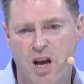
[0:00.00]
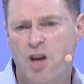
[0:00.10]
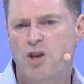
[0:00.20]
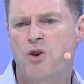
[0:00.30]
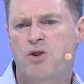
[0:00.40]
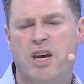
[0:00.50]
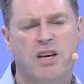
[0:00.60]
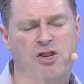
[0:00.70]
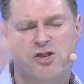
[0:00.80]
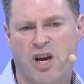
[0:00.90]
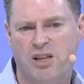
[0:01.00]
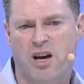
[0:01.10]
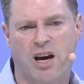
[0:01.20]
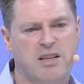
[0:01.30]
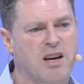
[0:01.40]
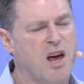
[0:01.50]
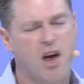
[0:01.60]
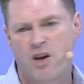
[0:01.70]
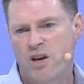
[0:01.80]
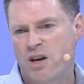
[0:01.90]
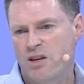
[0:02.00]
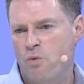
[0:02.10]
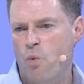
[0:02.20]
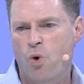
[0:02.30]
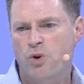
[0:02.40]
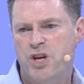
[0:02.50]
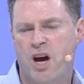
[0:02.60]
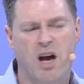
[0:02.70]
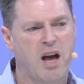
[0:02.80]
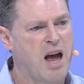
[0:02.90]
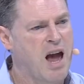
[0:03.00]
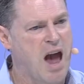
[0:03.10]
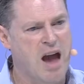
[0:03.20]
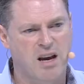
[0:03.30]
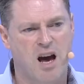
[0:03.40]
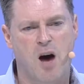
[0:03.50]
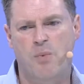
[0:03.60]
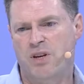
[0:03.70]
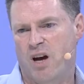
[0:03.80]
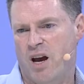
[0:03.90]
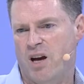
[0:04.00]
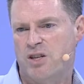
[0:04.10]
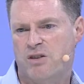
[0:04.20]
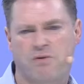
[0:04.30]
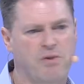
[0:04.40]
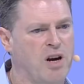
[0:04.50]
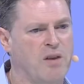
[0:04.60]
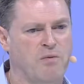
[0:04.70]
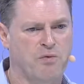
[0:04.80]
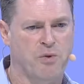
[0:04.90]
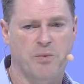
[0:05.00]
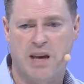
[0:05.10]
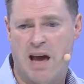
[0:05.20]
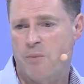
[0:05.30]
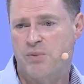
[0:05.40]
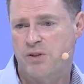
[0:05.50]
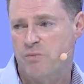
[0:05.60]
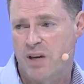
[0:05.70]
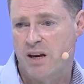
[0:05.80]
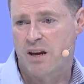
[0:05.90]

using sunlight, water, and carbon dioxide from the atmosphere.